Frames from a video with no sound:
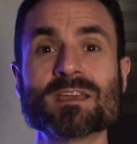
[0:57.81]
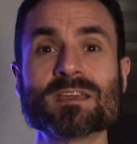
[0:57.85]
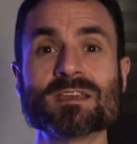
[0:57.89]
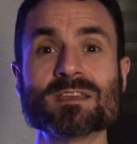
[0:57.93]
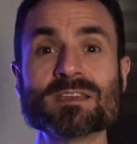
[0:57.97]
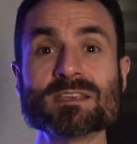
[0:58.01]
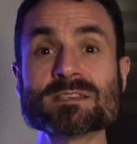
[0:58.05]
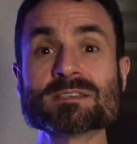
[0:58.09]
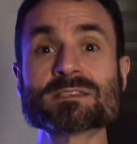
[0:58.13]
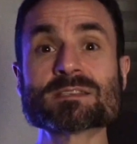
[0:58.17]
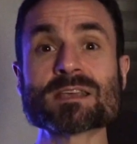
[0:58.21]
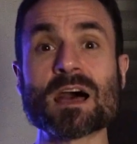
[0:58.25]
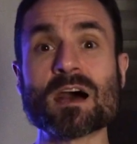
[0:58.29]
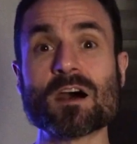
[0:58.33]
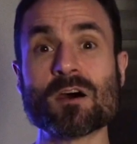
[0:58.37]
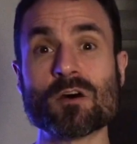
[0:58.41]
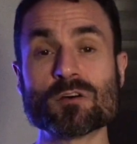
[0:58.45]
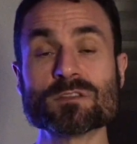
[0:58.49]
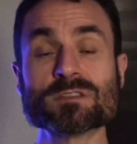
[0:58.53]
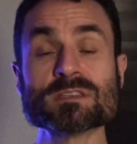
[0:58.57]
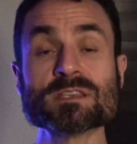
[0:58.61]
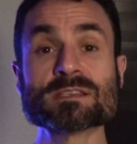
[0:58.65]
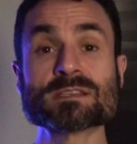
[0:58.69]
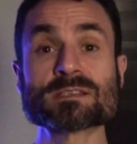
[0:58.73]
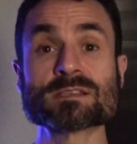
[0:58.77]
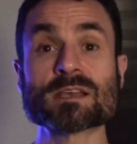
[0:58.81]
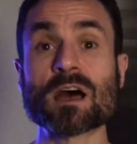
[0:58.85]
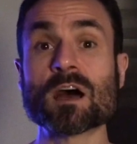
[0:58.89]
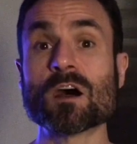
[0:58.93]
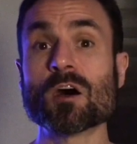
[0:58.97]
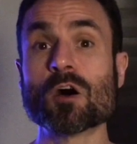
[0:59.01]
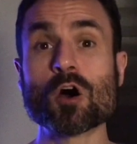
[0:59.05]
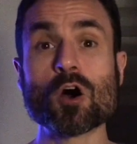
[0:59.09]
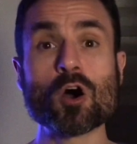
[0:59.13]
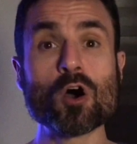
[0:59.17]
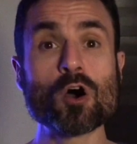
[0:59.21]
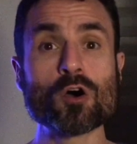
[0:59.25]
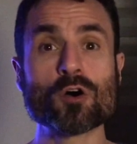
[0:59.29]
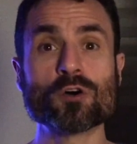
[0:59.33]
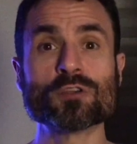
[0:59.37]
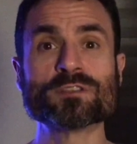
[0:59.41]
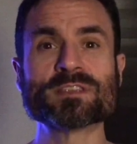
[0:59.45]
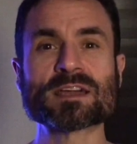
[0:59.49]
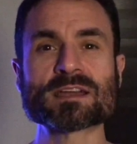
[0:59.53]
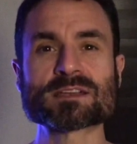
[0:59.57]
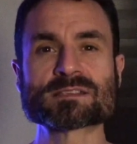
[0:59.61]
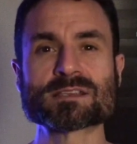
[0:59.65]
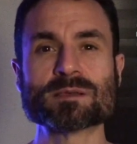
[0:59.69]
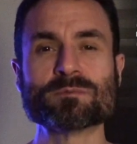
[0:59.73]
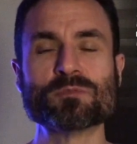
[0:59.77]
ISA or NISA, or a
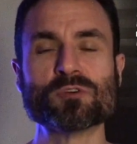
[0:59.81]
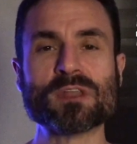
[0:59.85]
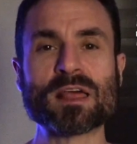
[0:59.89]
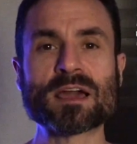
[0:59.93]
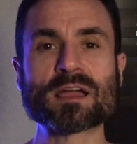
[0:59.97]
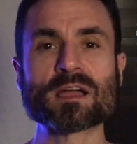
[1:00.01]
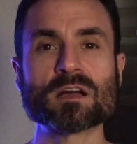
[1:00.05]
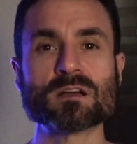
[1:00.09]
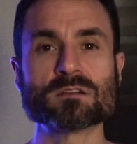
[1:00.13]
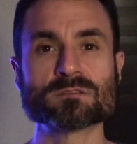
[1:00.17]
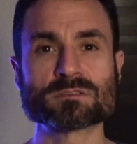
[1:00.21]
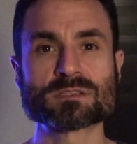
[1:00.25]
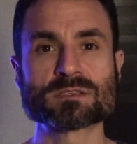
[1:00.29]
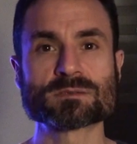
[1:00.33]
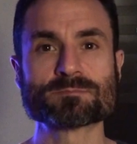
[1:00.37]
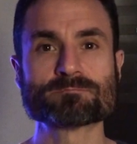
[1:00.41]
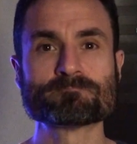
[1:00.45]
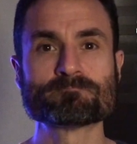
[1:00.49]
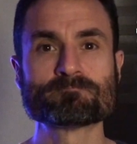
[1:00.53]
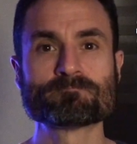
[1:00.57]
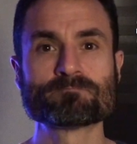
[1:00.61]
taxable account.